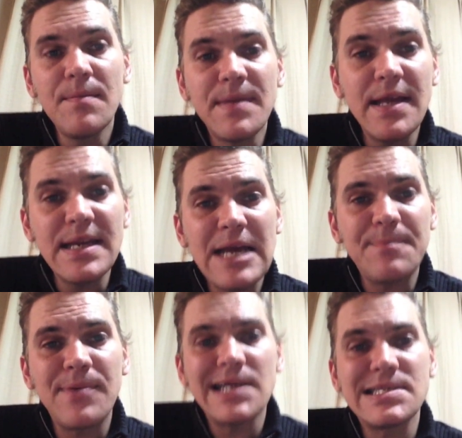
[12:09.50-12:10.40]
But in
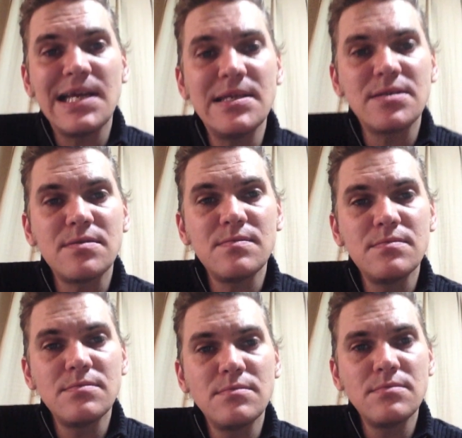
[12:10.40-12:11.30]
that process,
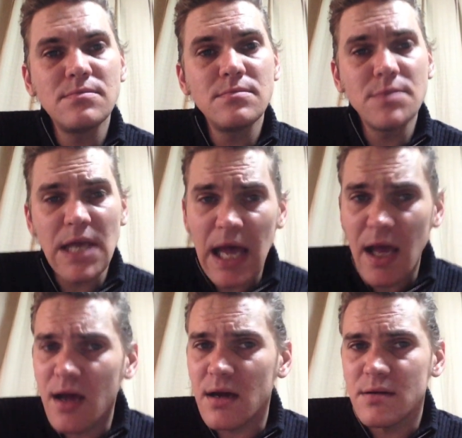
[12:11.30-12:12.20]

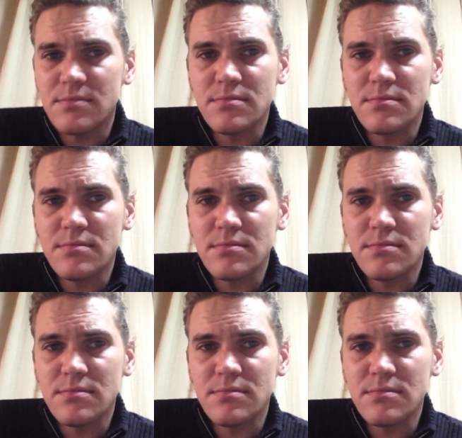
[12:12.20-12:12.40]
yeah,